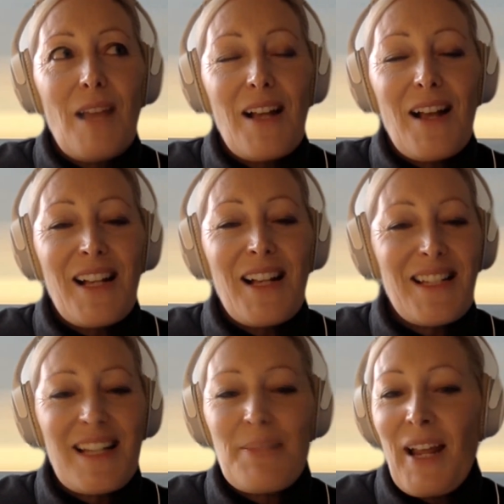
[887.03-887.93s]
I
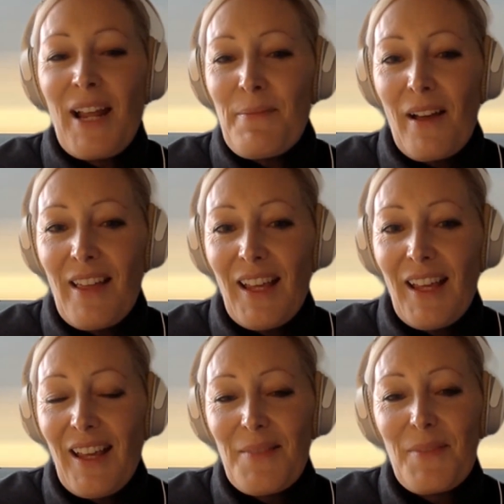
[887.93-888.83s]
guess, explain my
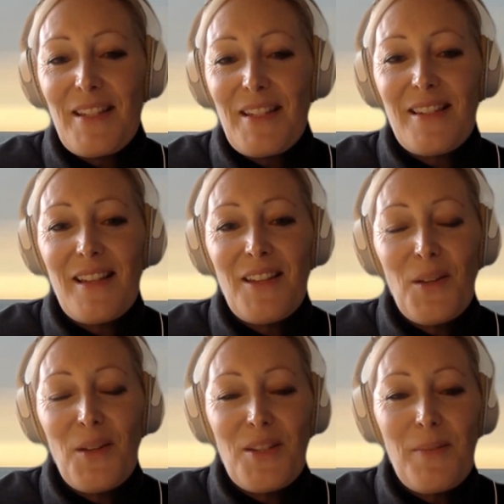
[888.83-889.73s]
thinking. This is
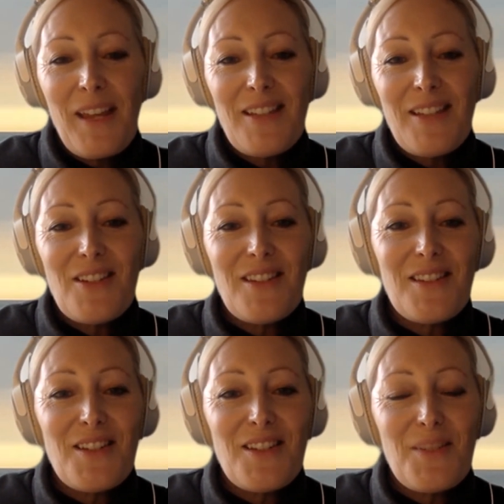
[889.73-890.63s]
new to me, to
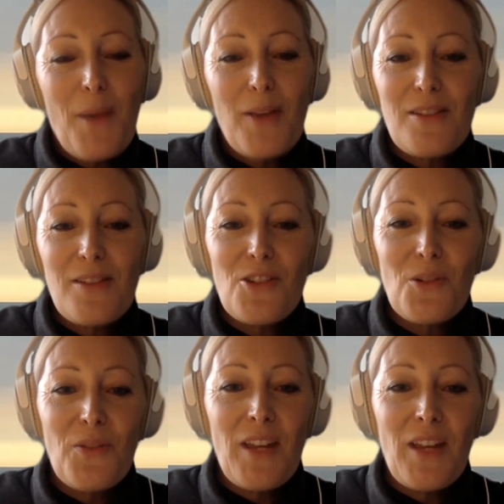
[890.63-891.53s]
just post
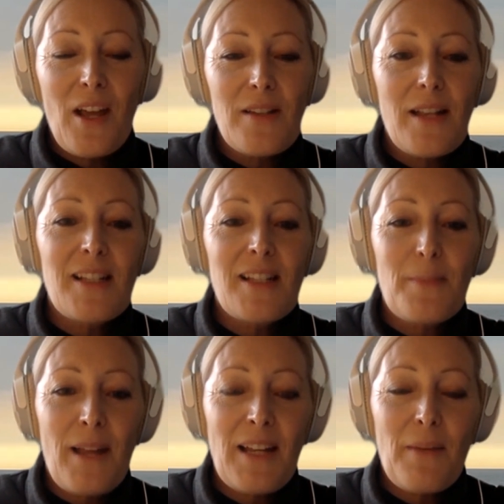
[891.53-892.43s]
short videos
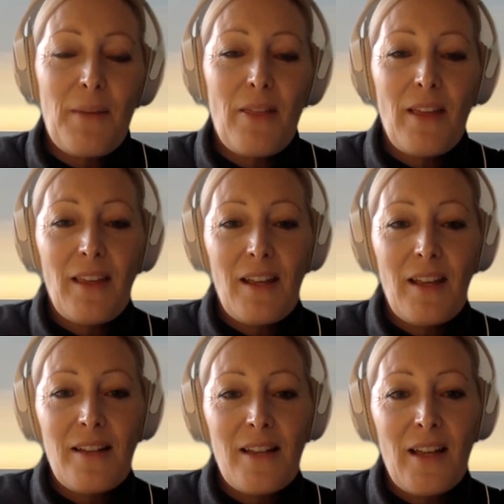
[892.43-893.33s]
explaining my
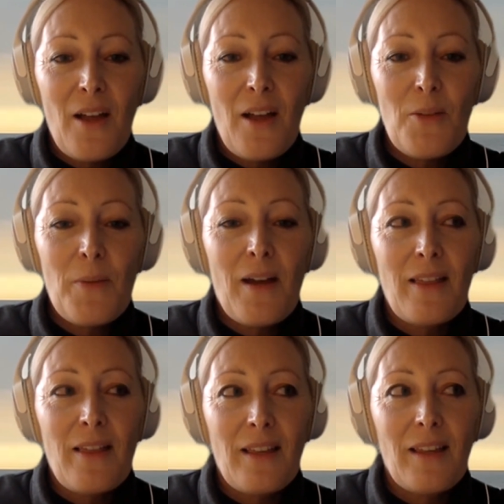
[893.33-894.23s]
thinking as I go, but
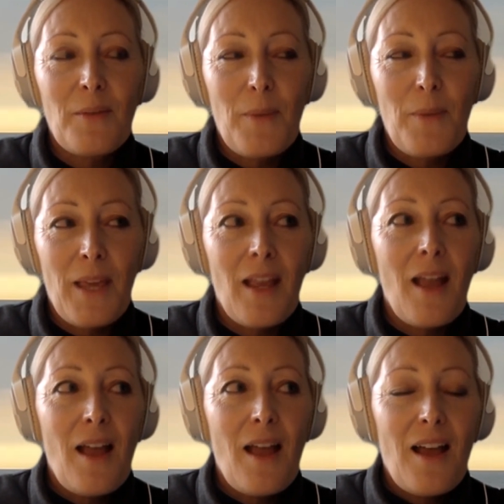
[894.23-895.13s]
I think it will be
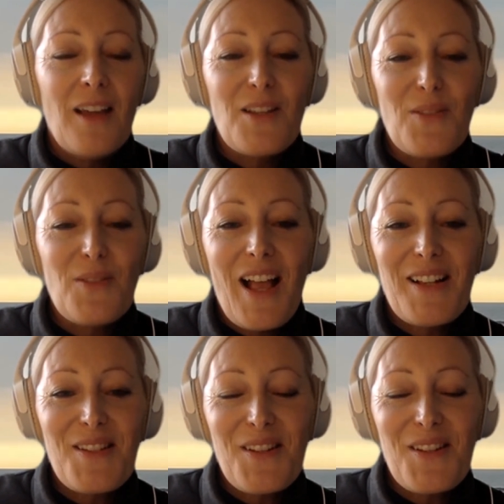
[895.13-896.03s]
a useful
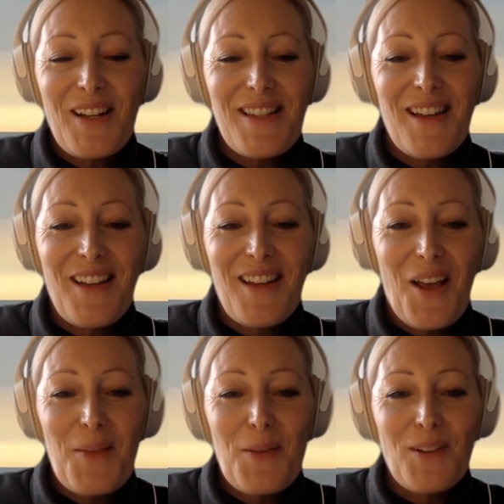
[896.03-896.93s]
exercise, and
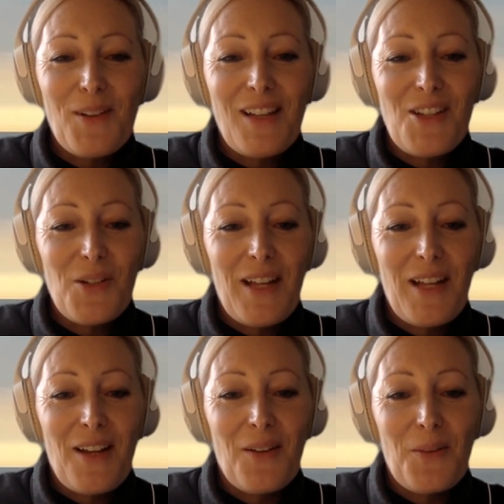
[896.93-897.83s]
I hope you'll enjoy
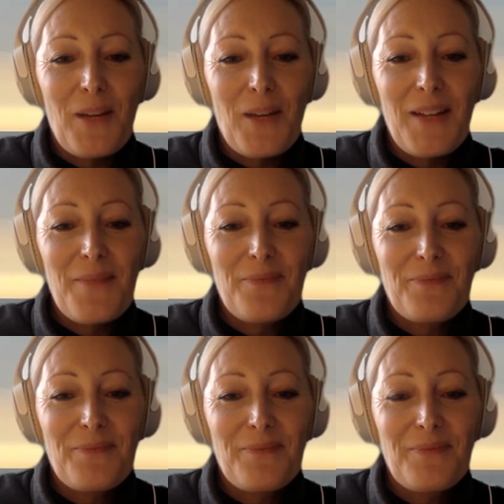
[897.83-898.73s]
it along the way.
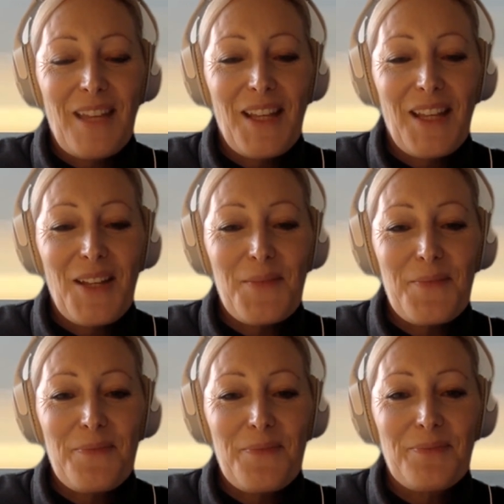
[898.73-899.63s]
Thank you.